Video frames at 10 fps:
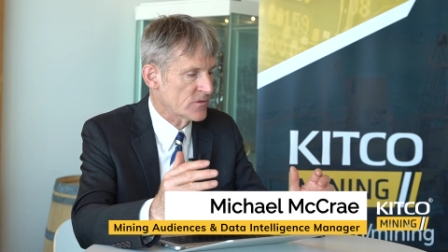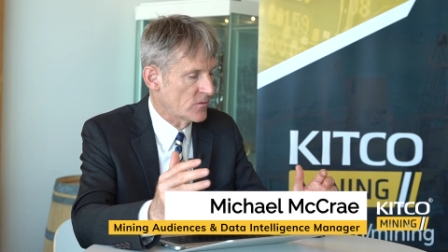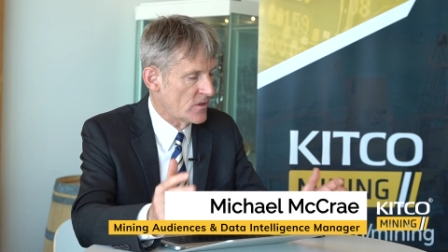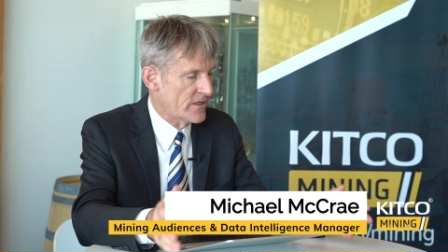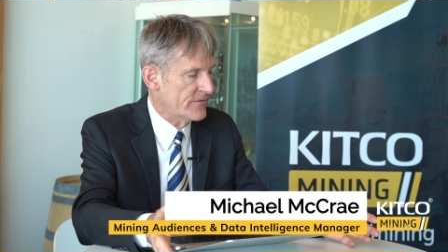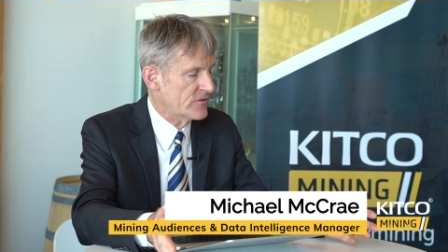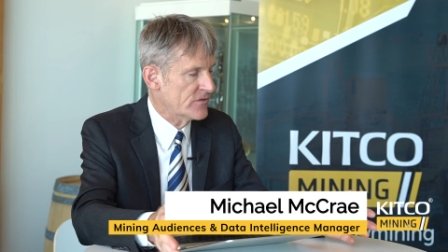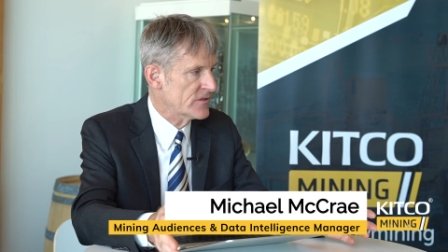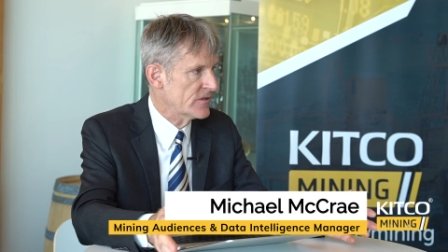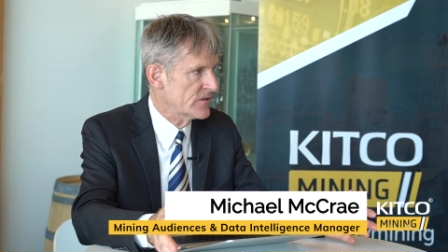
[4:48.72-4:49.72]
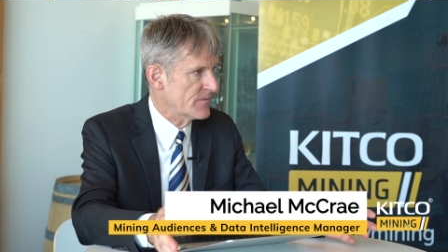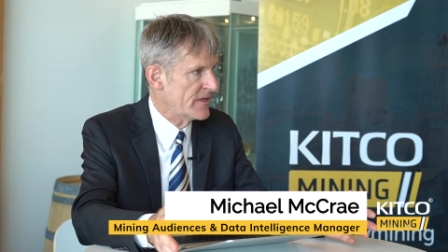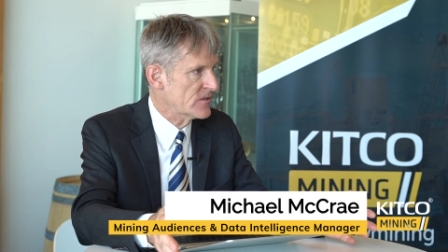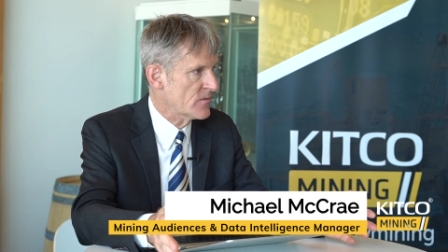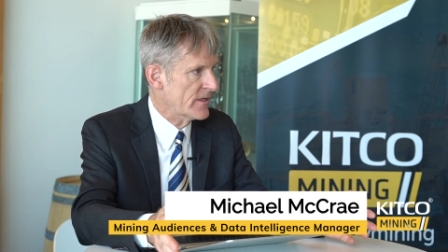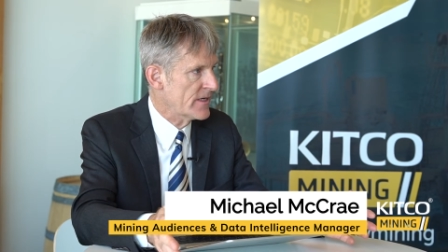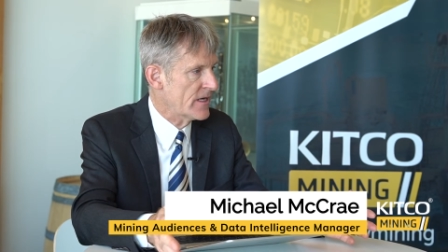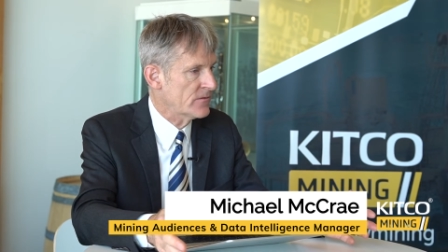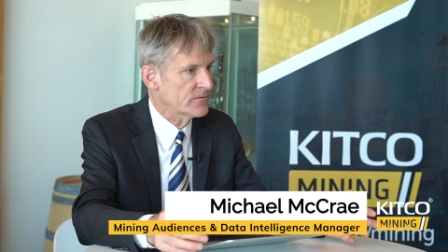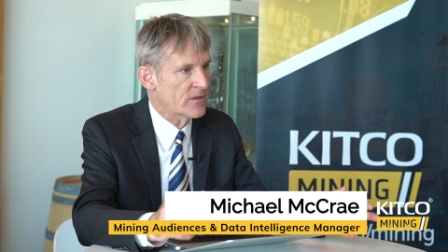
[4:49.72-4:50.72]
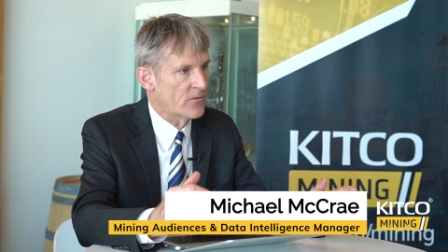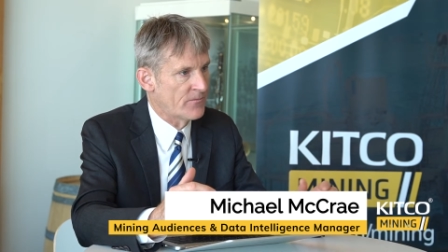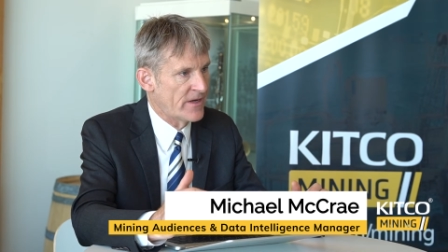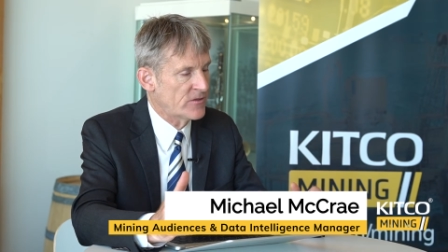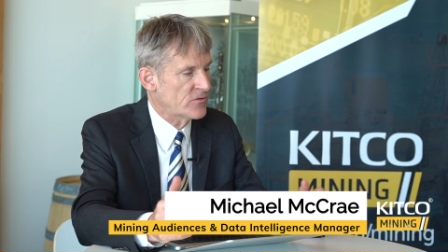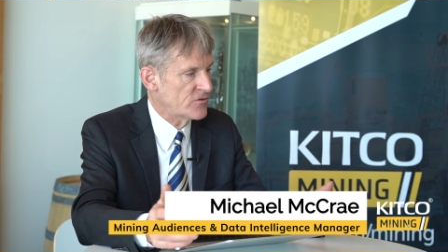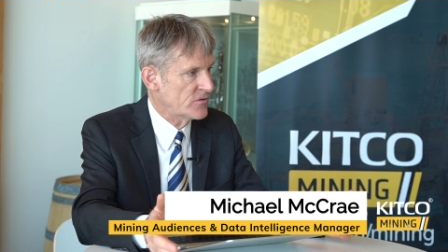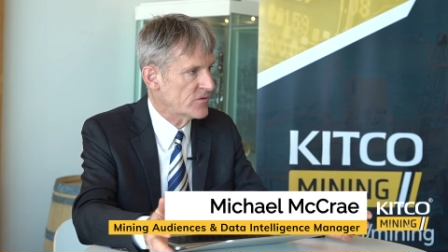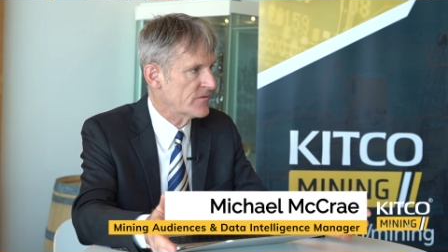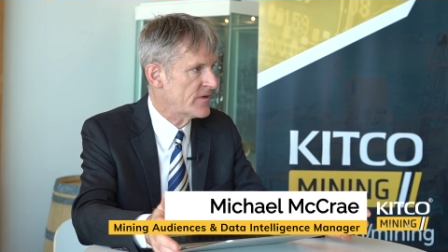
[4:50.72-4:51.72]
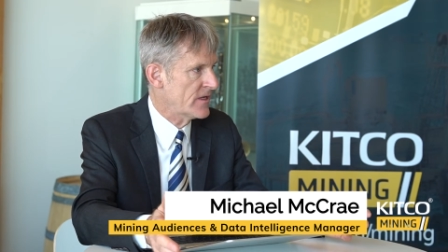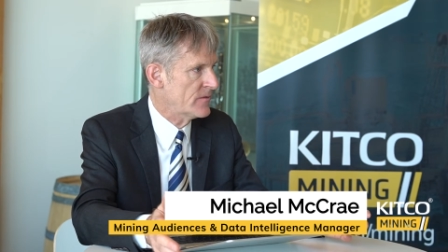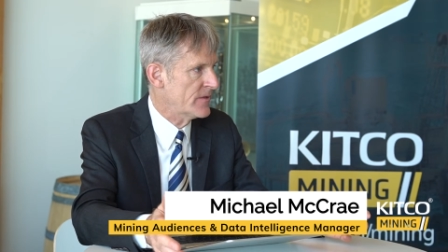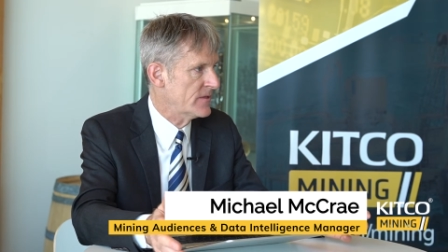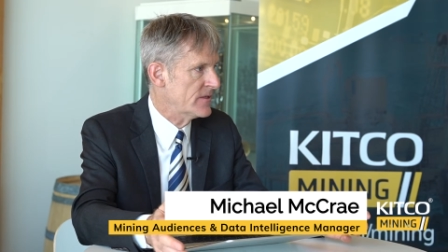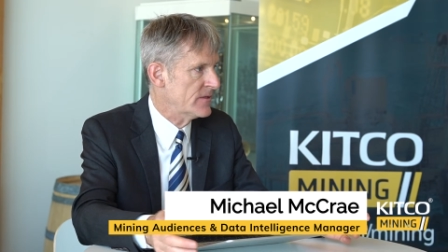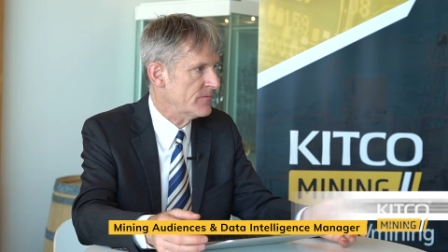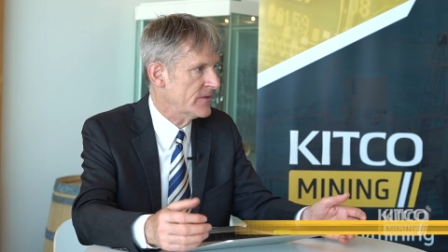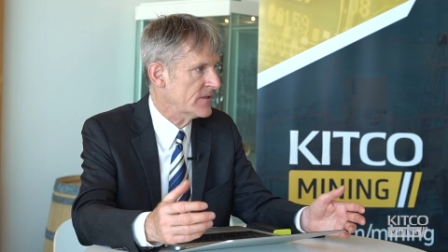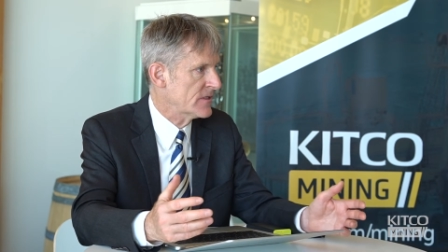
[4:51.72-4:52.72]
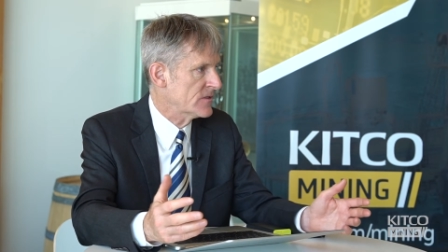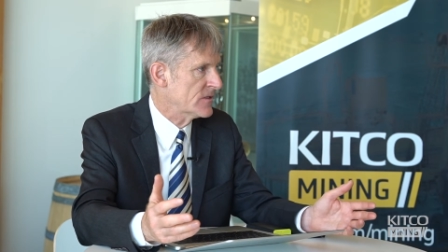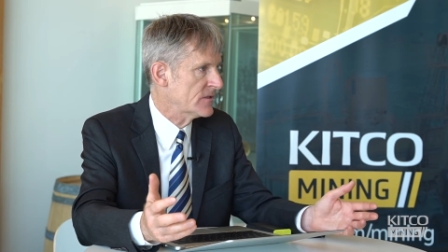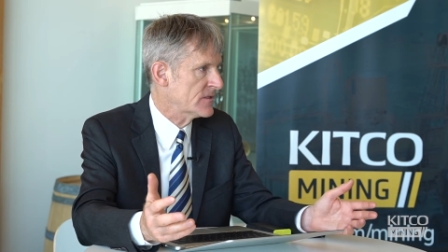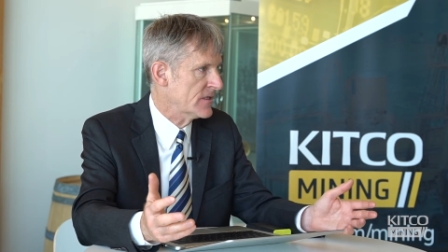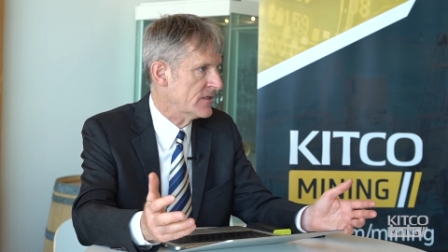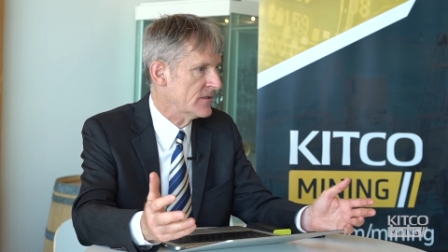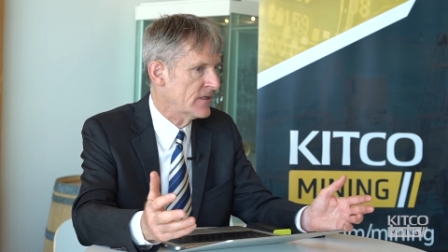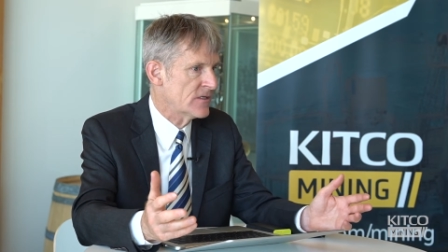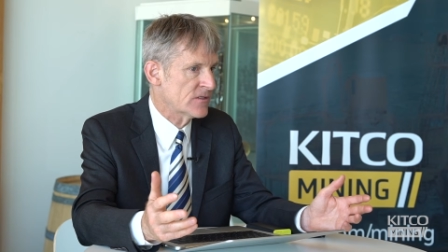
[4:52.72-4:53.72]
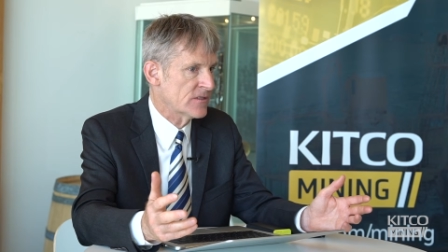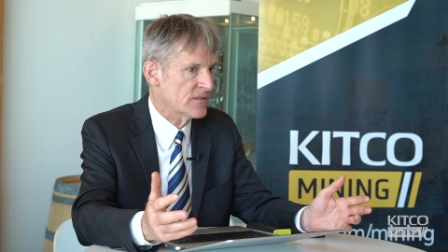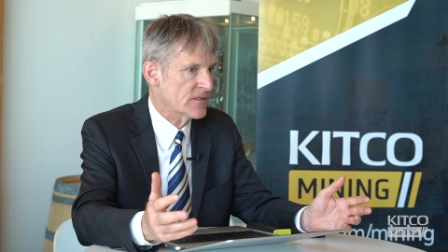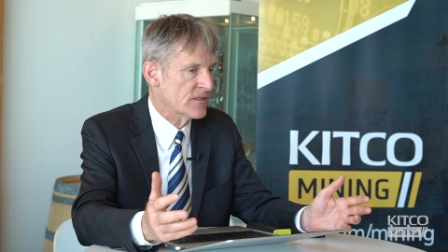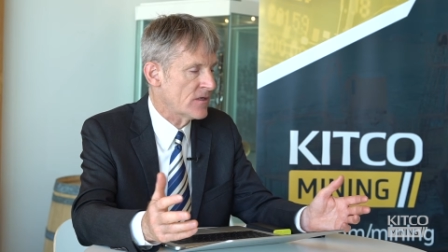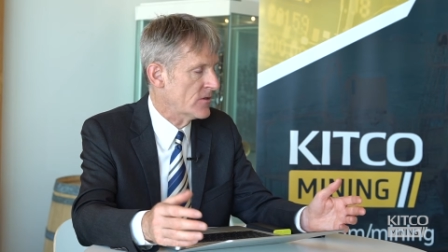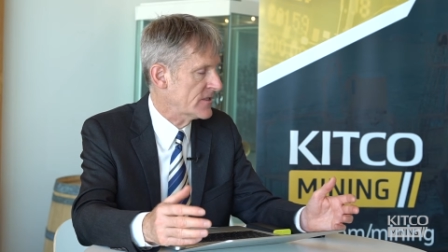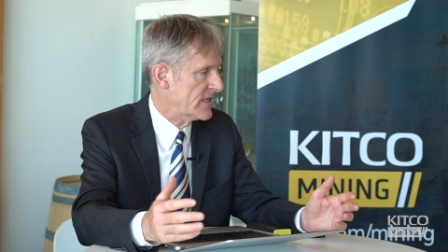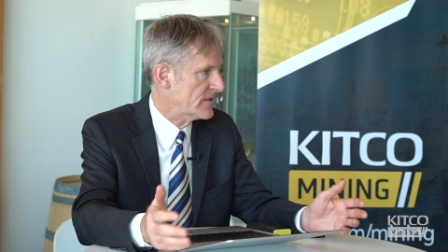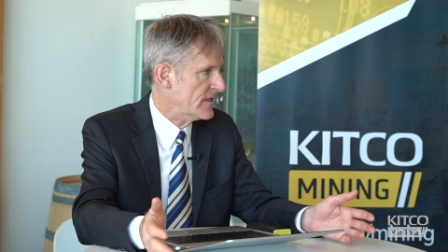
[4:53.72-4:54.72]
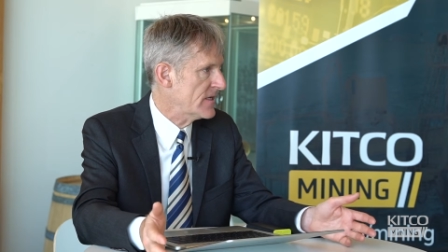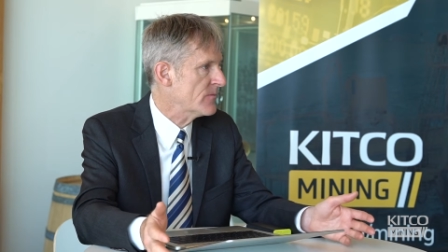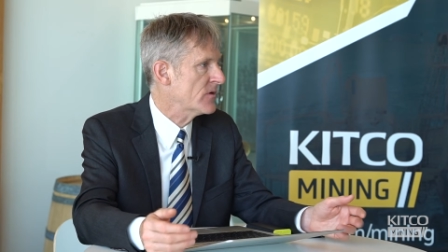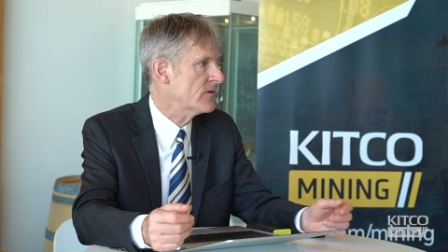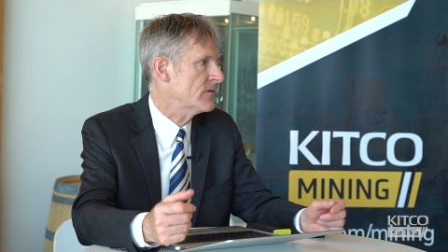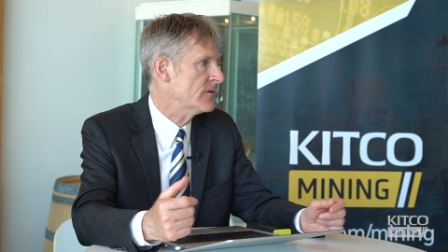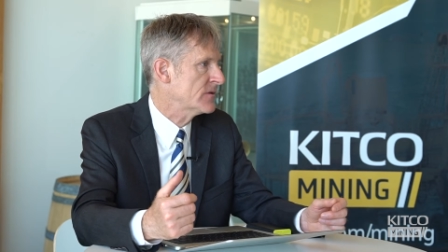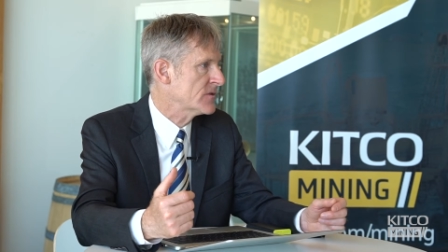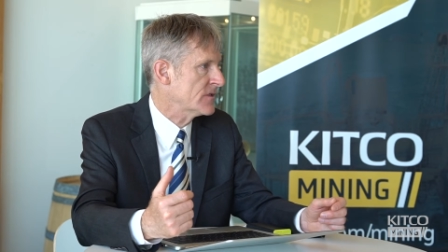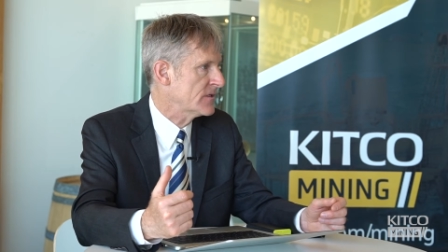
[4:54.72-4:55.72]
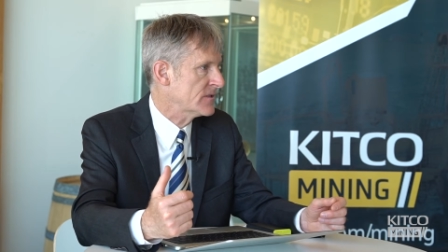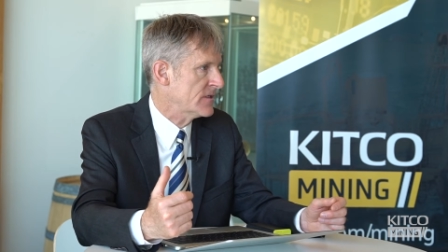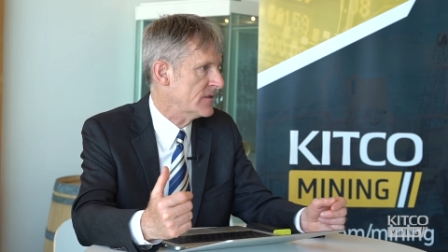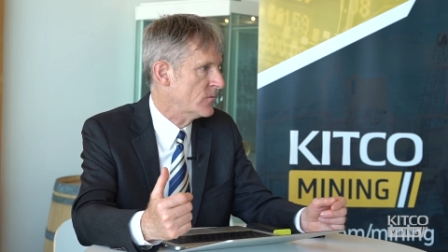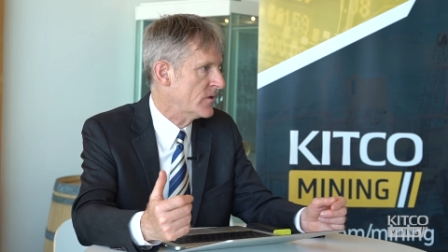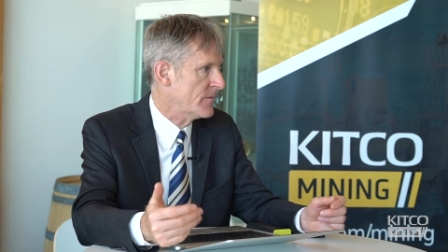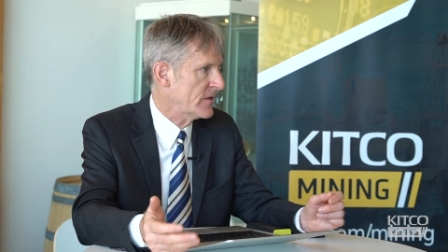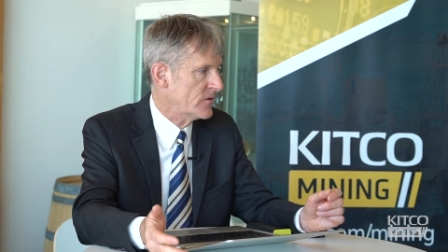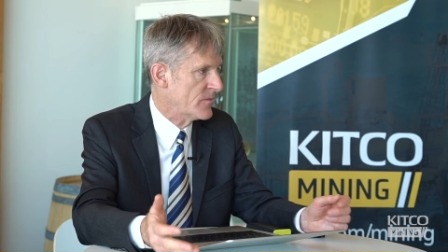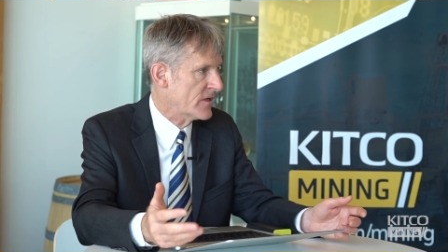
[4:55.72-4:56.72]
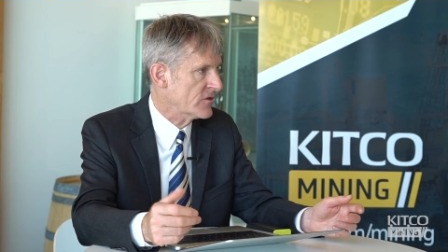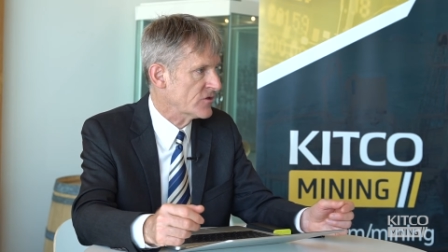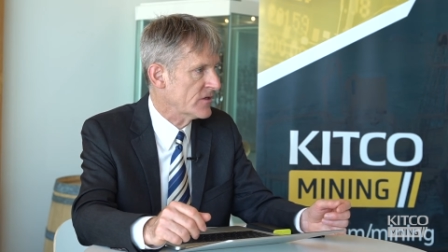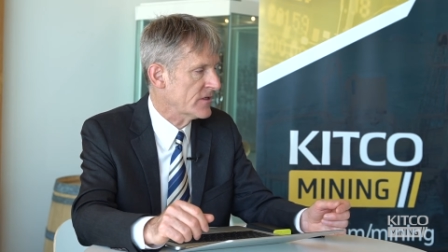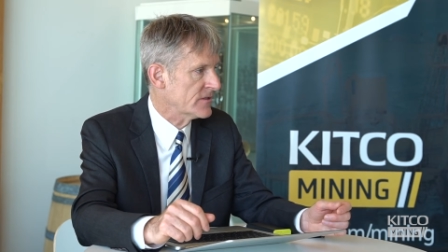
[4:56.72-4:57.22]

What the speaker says: a lot of interest in the space right now. Mind you, juniors have taken a bit of dip, but is it hard to get labor? What about your production costs?